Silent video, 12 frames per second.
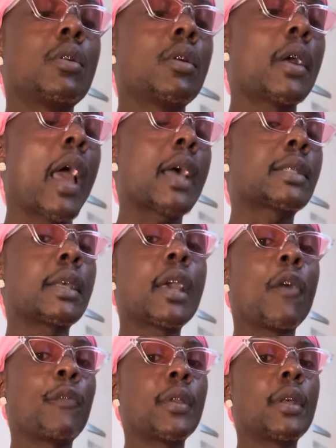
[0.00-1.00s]
How's
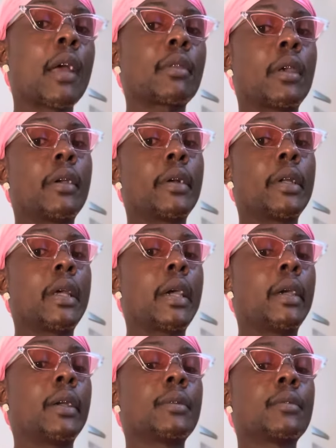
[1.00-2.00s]
Leo feeling after hearing
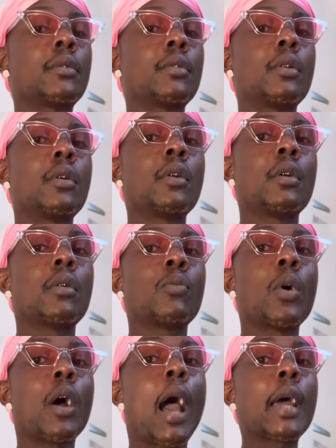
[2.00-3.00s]
that?
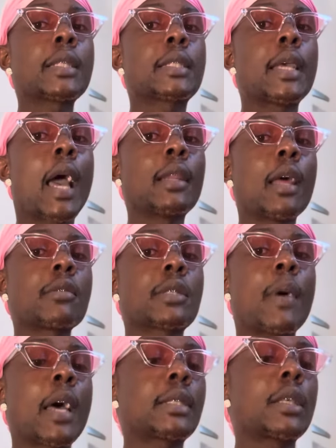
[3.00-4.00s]
Well, honestly, I lost
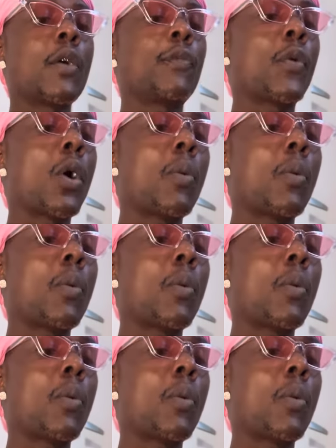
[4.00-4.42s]
myself for a